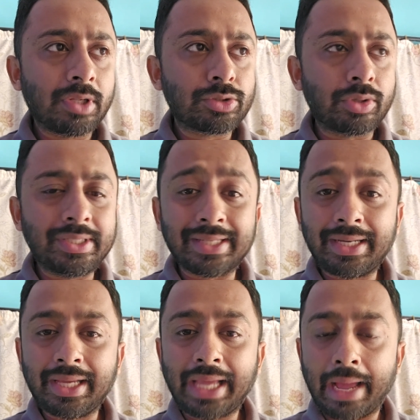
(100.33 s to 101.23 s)
So
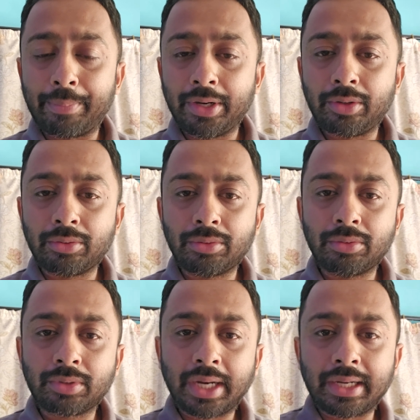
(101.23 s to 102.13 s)
recently I happened
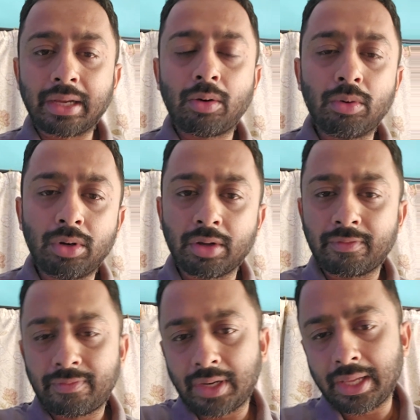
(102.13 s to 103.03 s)
to get a hold
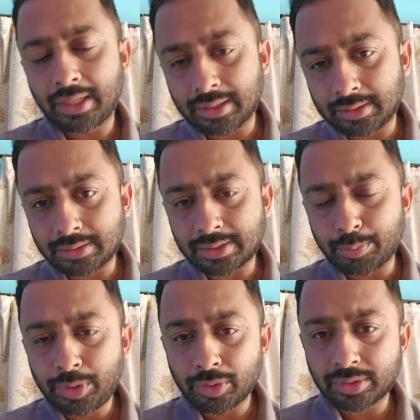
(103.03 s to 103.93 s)
of like
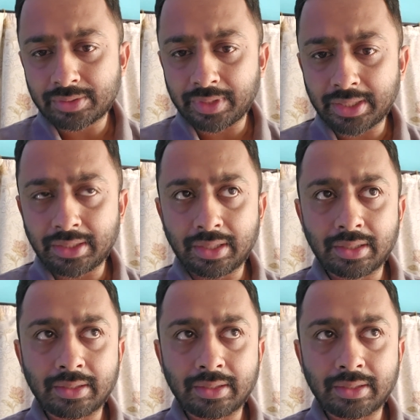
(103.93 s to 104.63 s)
some pure strain